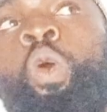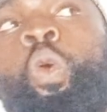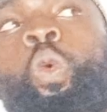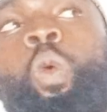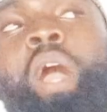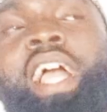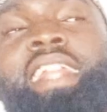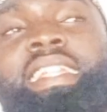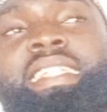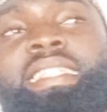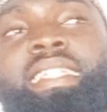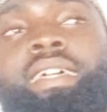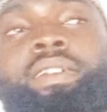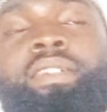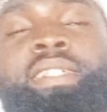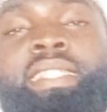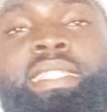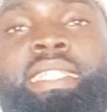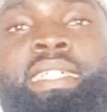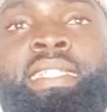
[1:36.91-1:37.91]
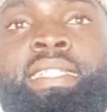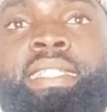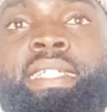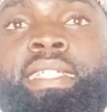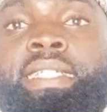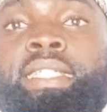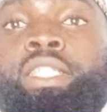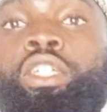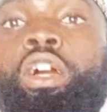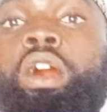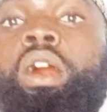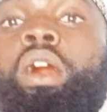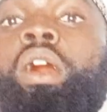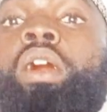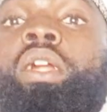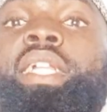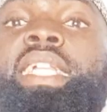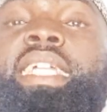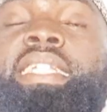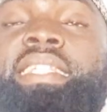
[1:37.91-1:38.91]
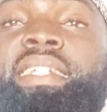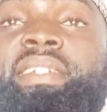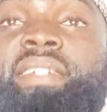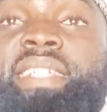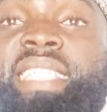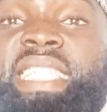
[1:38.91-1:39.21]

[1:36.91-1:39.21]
while the second sentence, only the